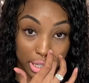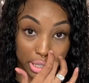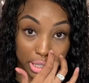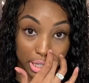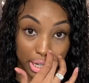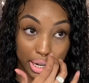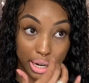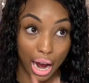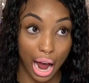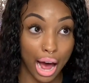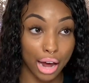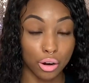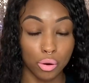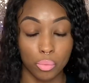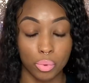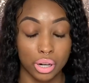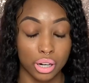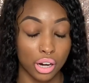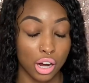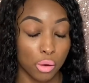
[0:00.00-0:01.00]
Like, I don't
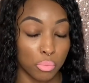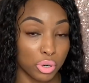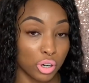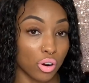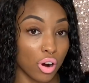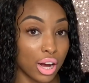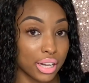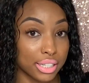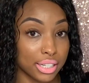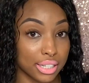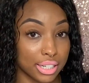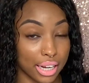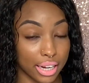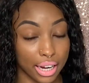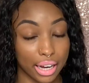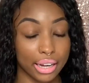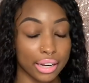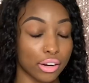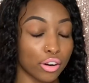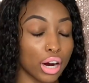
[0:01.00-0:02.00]
want to come across as like
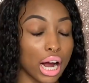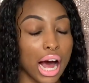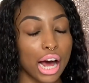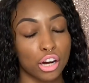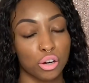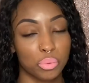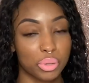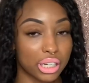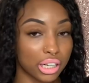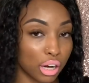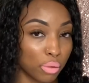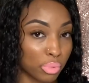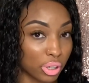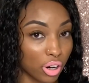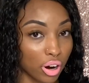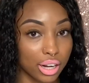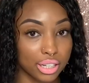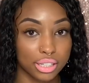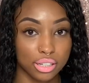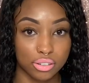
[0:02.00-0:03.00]
ignorant. I don't want to come
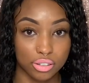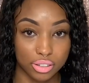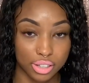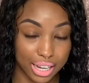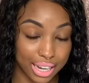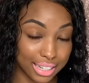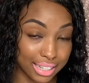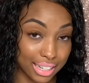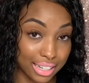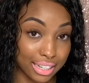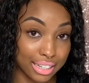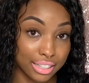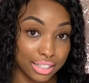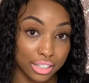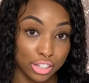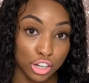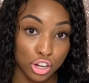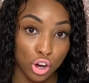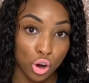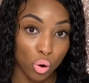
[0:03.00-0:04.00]
across as this
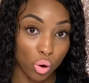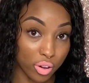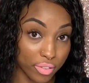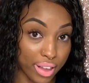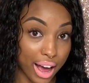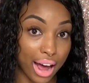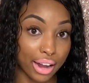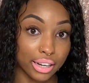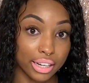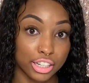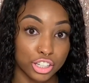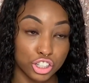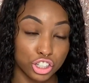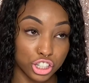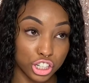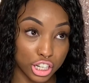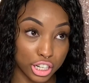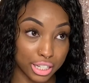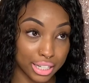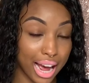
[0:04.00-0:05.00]
or that. Like, she
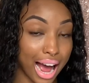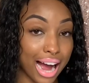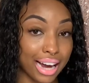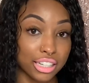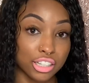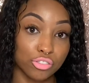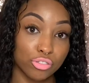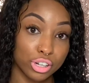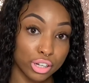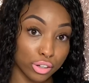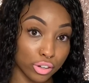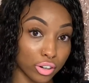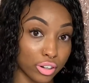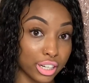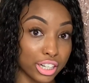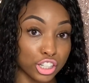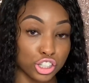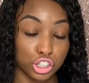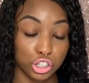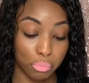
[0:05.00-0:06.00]
is actively learning.
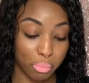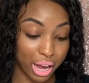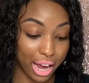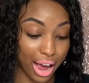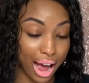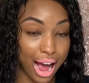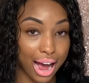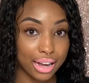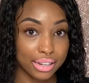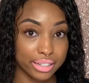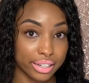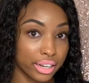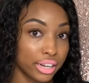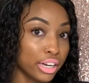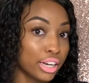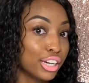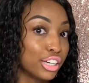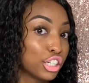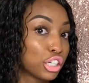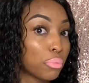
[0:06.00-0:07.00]
She may ask,
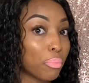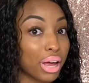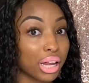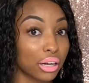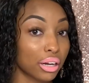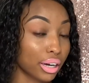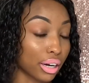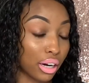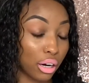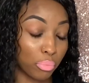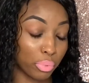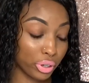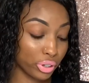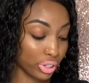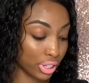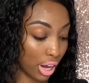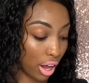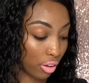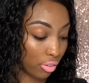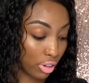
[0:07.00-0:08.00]
she may look it up
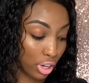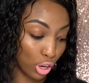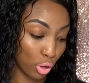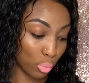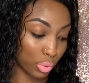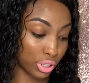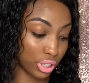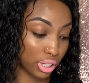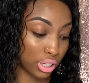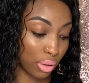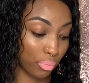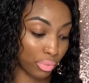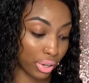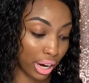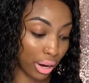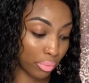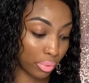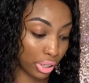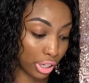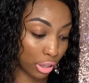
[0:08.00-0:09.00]
herself, which is something I
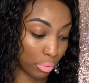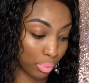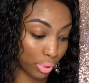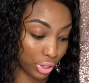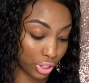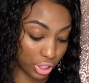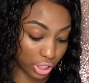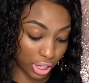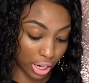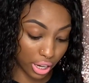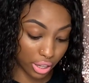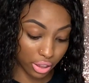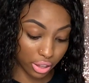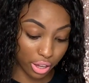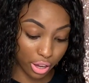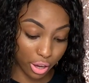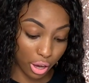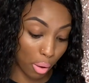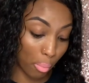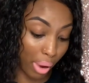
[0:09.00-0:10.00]
really appreciate
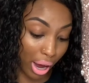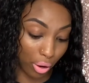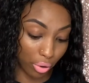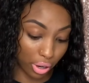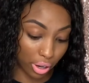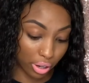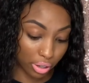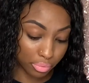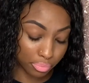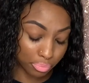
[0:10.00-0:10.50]
about her.